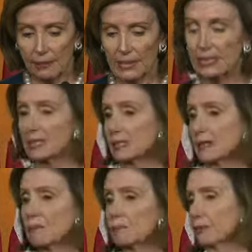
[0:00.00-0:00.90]
This is
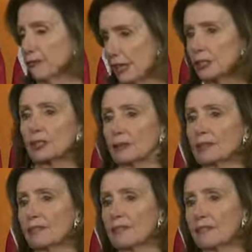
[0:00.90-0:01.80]
professional.
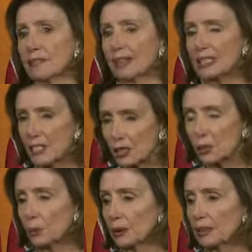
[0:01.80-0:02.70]
Let's
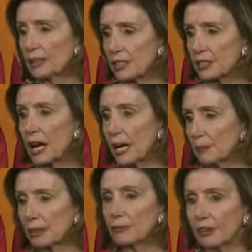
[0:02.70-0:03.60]
do it in a
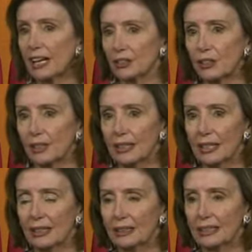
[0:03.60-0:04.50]
timely fashion.
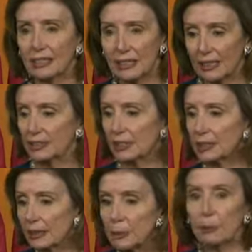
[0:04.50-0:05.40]
Let's not
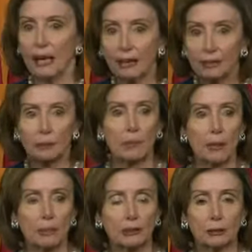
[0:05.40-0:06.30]
just keep having
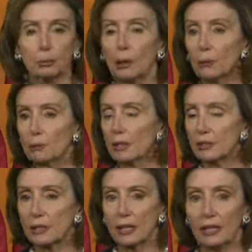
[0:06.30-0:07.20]

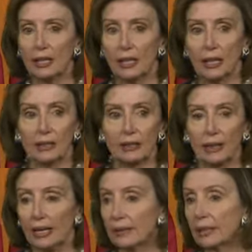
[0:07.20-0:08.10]
postponements and,
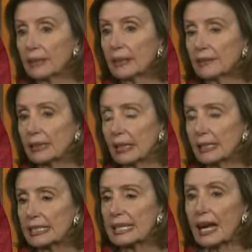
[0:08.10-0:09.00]
and leaving
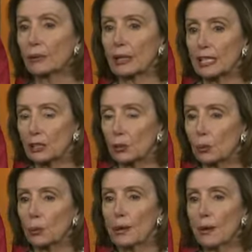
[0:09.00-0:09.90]
any doubt as
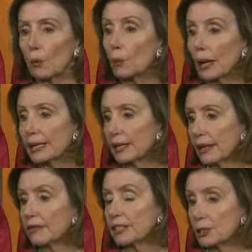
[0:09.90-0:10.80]
to when
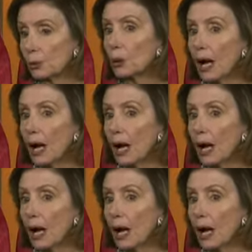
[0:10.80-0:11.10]
this will